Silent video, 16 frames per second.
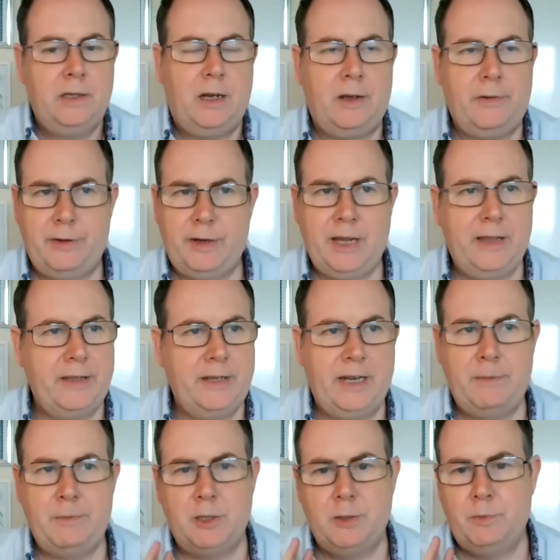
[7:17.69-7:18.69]
I forget the
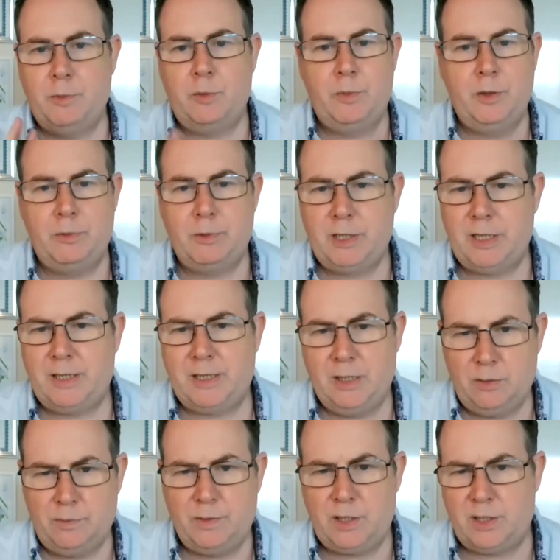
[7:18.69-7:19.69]
names of them all, but was it
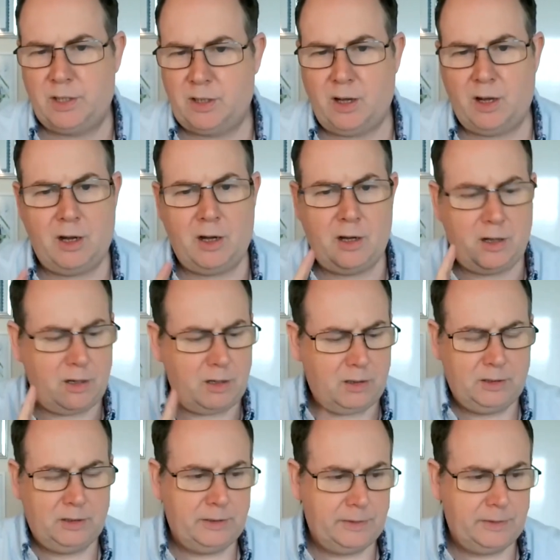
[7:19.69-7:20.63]
Silver Star?